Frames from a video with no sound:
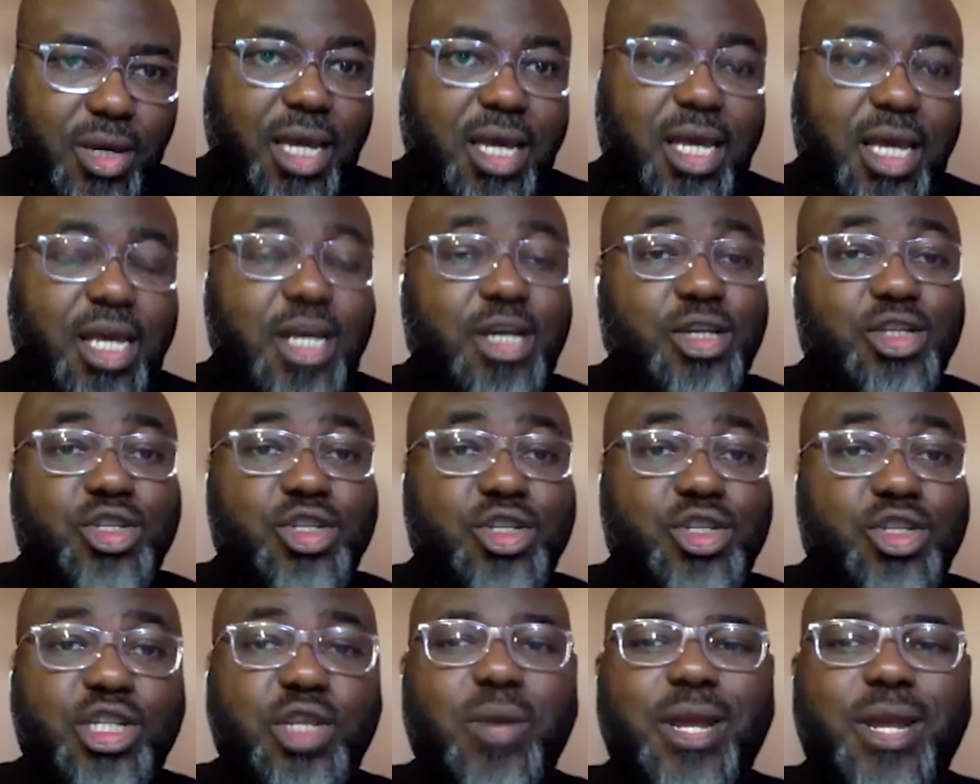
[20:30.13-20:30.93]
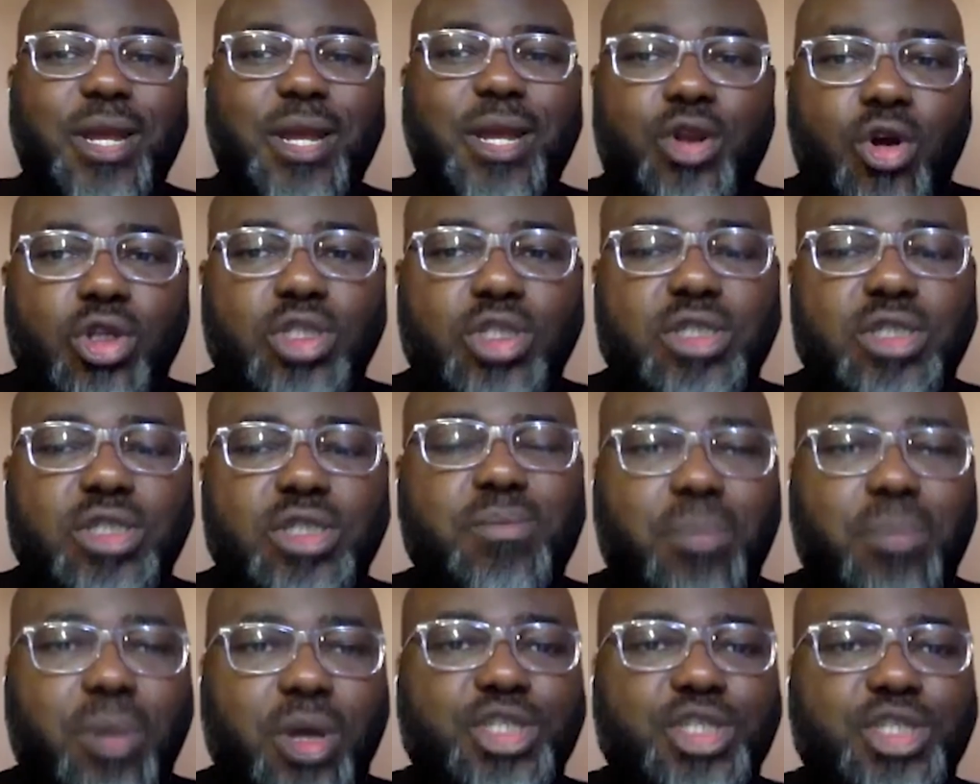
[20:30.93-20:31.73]
Okay, so there were
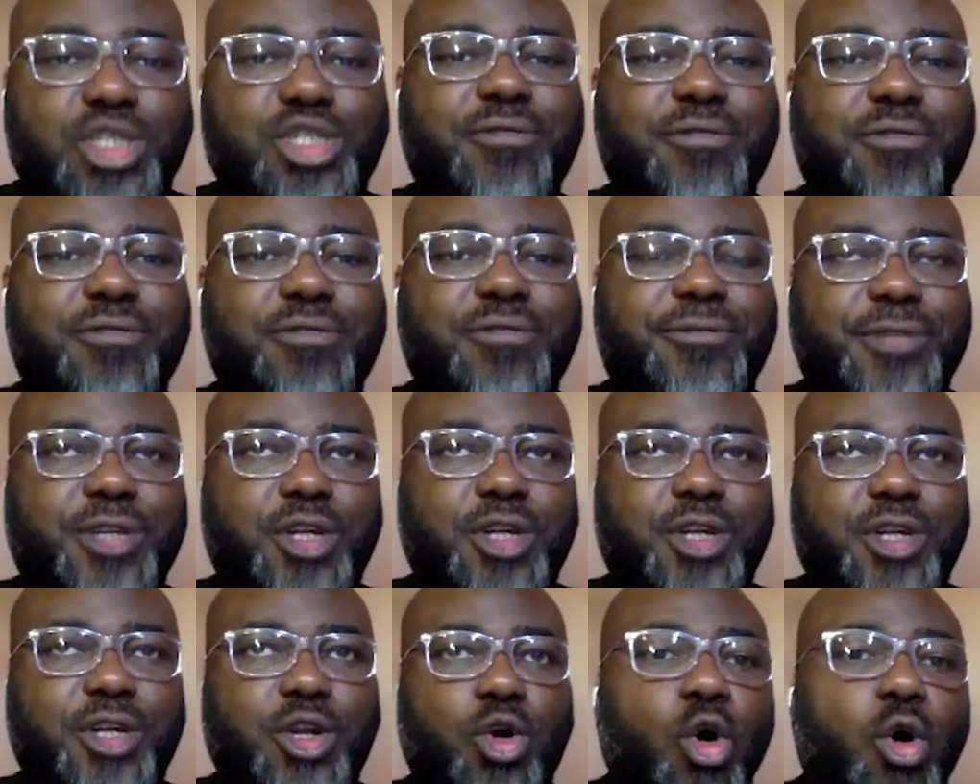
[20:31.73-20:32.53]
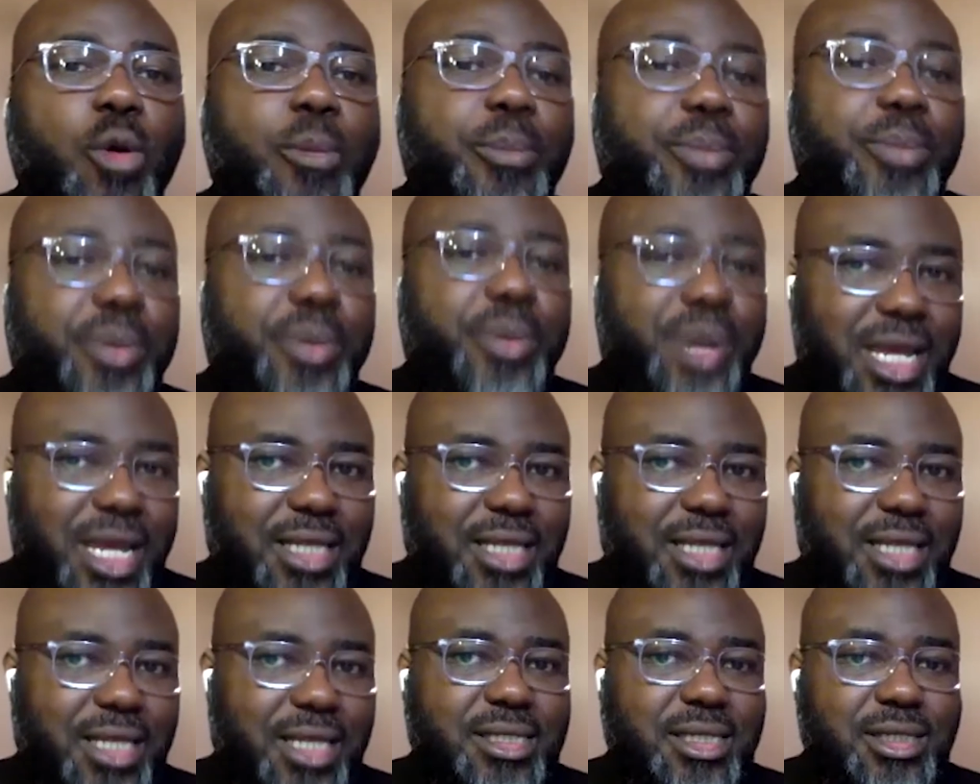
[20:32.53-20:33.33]
not much of you know
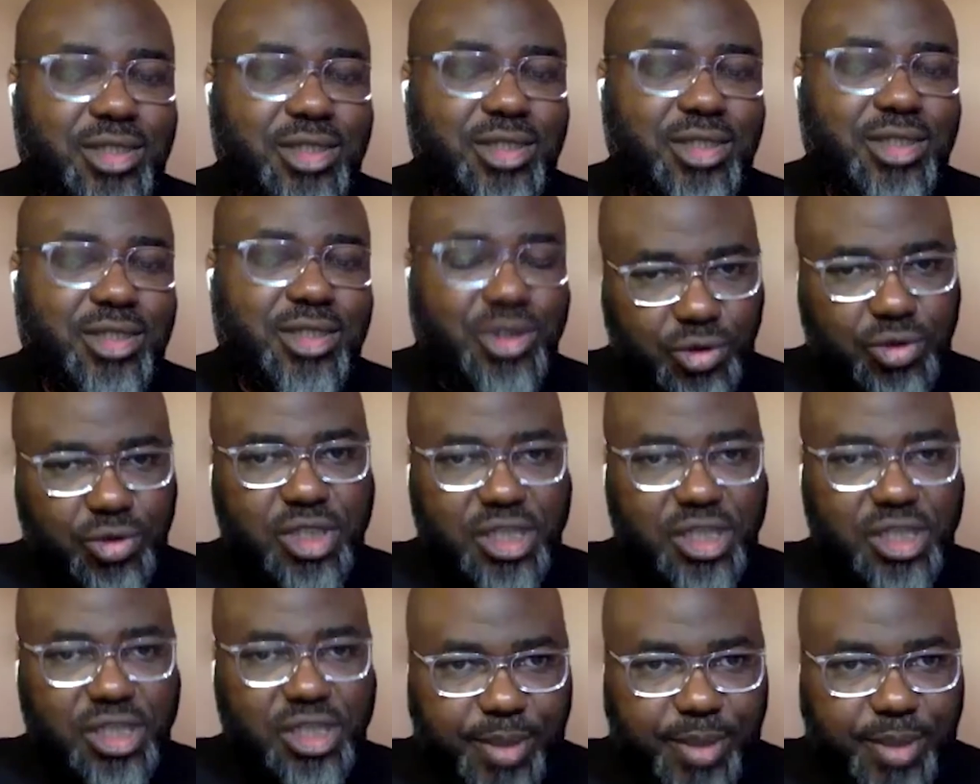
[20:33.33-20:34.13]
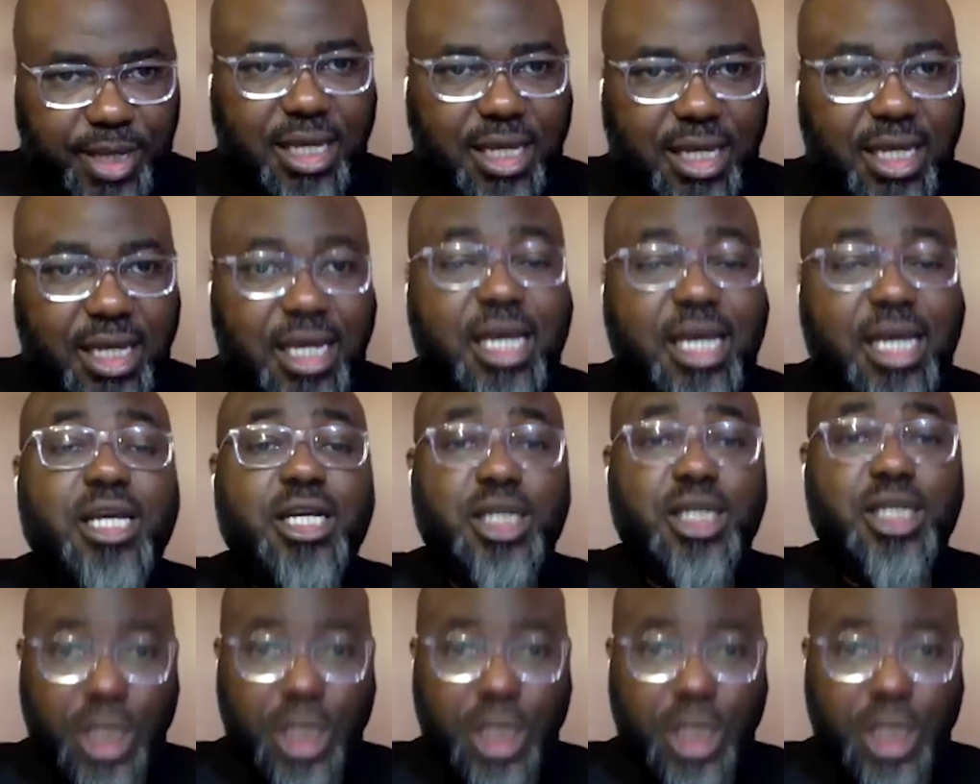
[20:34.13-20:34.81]
openings, so to speak.